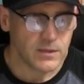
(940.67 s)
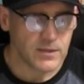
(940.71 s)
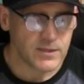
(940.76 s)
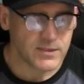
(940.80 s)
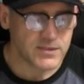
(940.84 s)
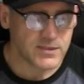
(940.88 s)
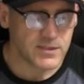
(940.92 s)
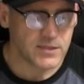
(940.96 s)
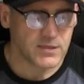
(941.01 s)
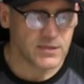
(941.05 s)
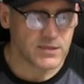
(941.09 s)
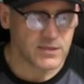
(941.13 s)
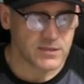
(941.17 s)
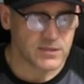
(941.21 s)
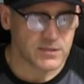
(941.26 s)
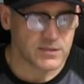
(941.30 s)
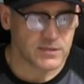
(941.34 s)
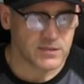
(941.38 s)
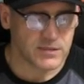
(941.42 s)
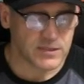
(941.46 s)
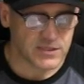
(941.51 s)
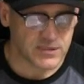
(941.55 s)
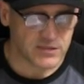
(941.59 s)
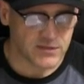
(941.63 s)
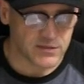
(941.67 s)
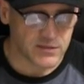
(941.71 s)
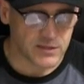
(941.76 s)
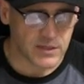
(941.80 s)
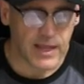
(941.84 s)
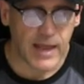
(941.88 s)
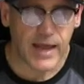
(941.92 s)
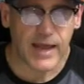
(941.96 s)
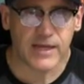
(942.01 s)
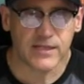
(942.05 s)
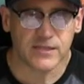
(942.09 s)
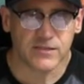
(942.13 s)
Listen to this
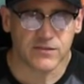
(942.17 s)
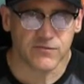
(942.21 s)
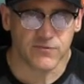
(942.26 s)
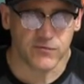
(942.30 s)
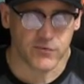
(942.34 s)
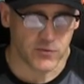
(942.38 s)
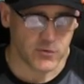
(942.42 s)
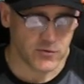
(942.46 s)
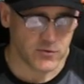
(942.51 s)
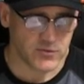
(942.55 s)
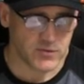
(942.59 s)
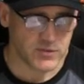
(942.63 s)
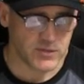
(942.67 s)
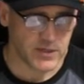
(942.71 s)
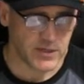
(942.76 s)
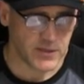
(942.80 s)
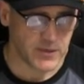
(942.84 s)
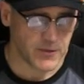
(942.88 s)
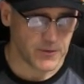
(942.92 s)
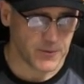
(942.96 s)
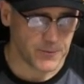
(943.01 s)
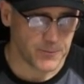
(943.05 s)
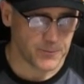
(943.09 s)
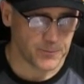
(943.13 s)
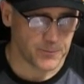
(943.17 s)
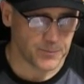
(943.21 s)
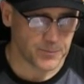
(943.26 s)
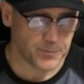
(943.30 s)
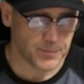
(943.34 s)
last verse here,